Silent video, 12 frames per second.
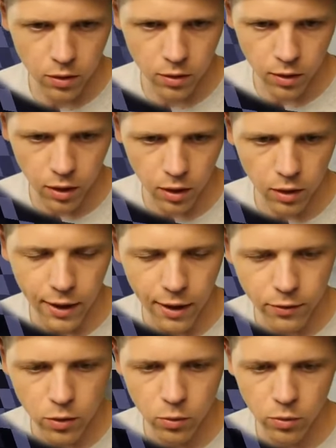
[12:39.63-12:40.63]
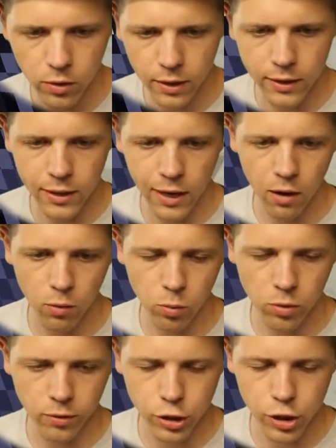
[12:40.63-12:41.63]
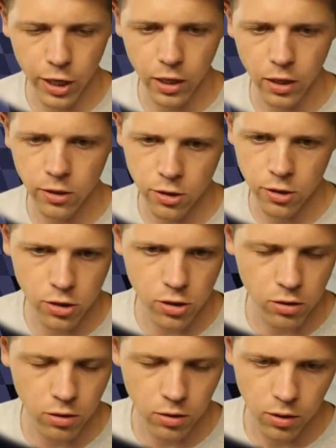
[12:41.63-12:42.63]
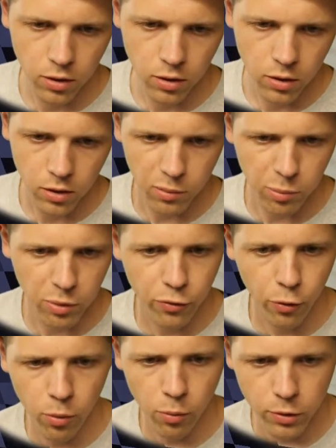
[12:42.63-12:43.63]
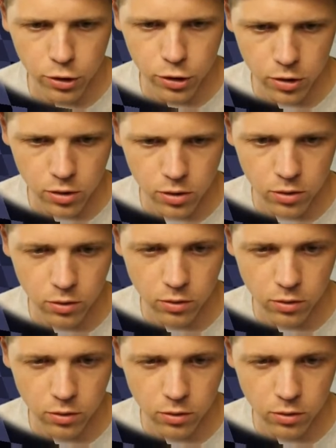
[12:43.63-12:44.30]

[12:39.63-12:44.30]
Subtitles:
Lava cooling now will change. Before it would just,